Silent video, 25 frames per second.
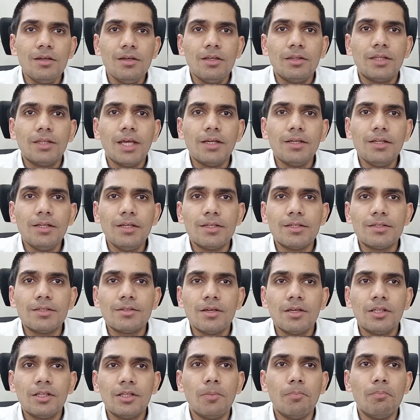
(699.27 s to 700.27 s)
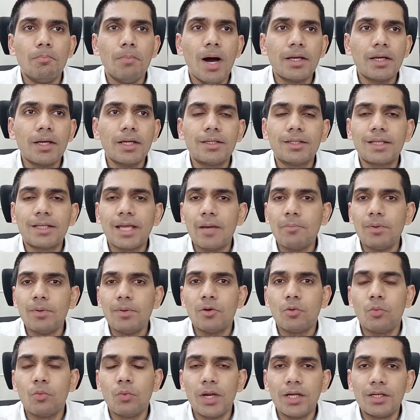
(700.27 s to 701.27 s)
That is the market
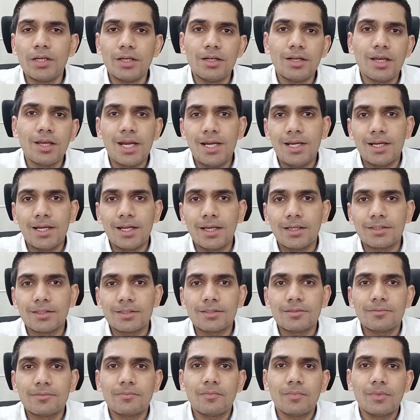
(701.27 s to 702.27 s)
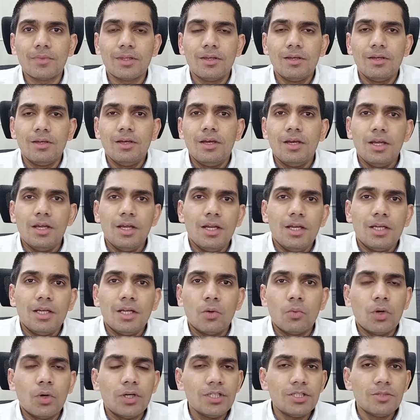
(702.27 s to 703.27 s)
cap weighted index. Now
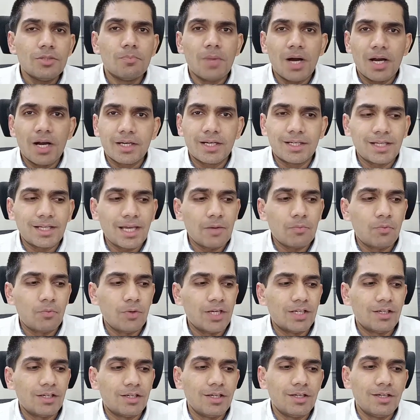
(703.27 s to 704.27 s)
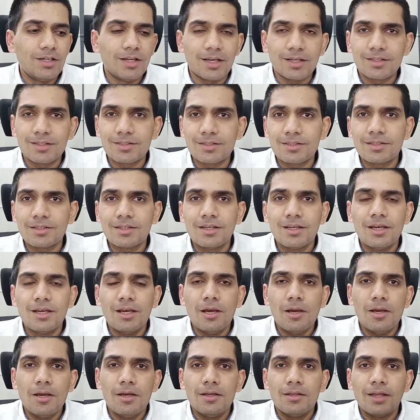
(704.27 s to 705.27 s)
what is a market cap weighted index?
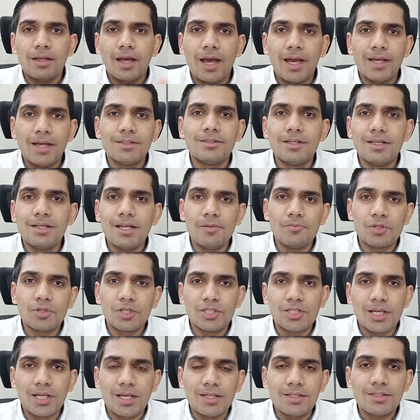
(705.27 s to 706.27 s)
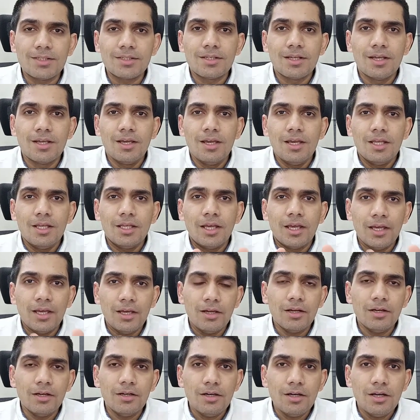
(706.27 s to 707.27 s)
As the name suggests,
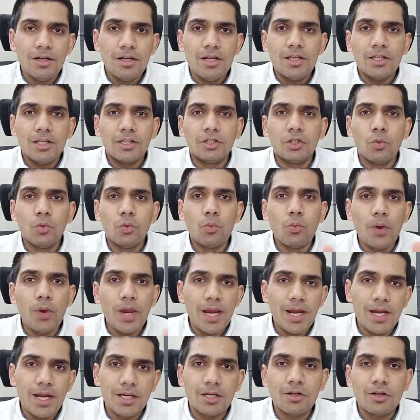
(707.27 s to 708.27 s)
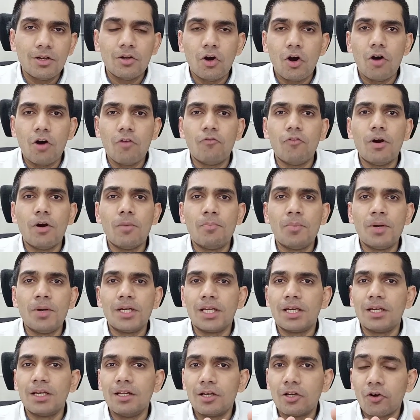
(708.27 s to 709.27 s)
here the weight of a
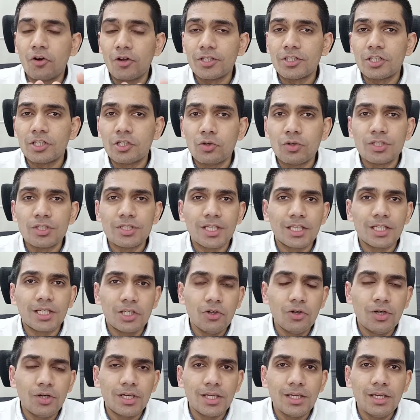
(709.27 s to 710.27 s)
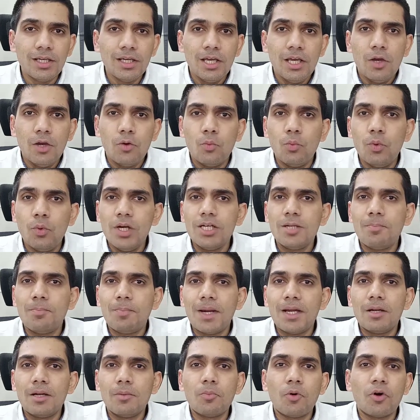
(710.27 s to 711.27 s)
particular constituent security will
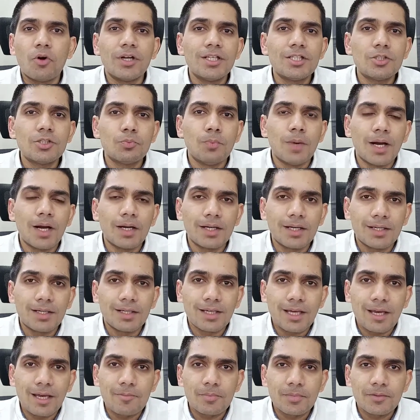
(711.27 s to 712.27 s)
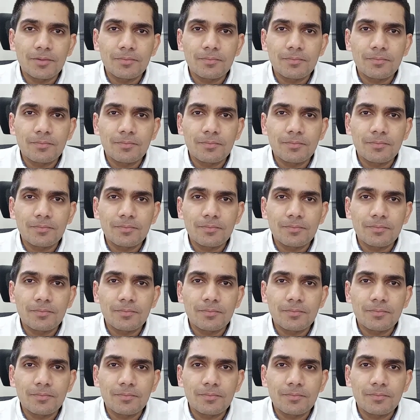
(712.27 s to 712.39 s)
depend upon its market cap.